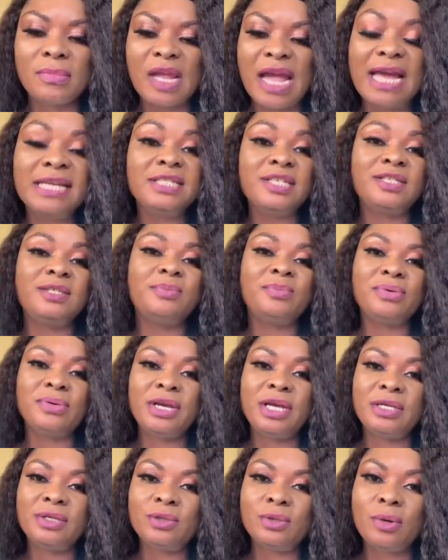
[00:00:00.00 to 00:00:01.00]
I just
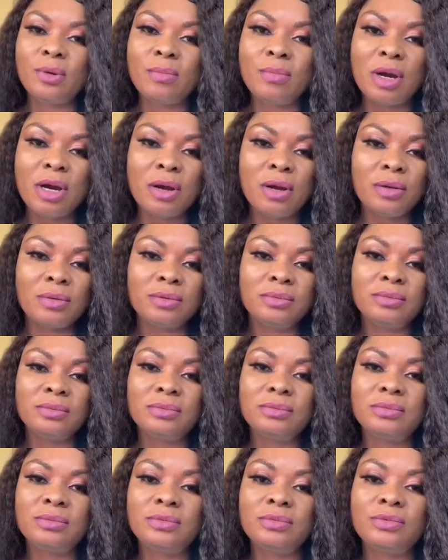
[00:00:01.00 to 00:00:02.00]
prayed normal,
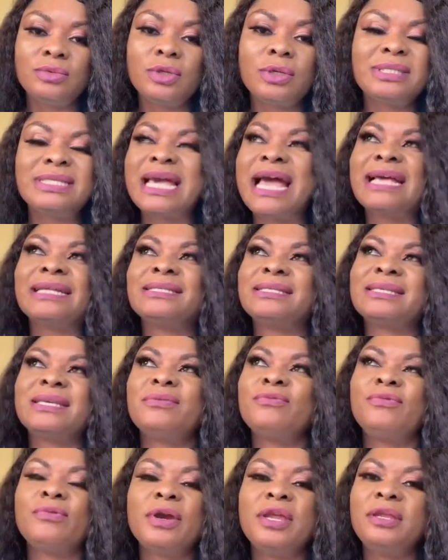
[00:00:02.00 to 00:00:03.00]
not
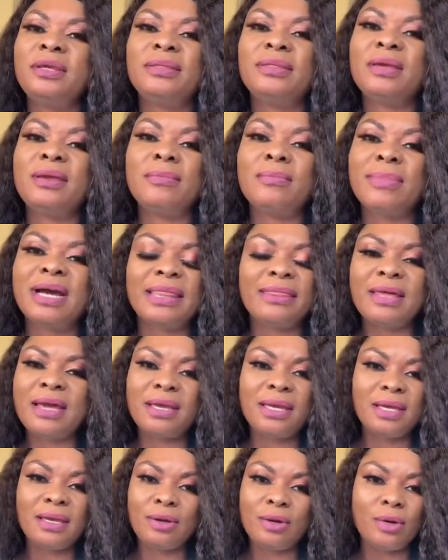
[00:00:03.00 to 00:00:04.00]
asking for anything, but
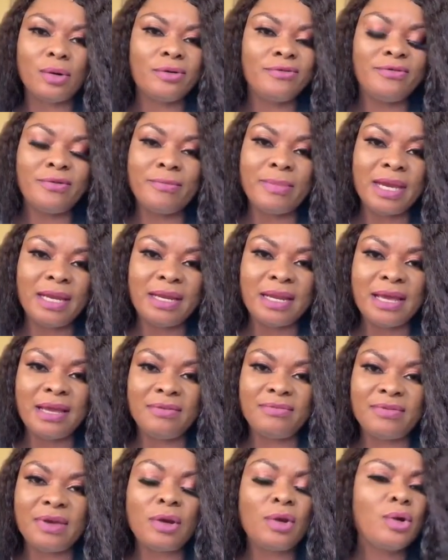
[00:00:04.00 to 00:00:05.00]
thanking God for my life.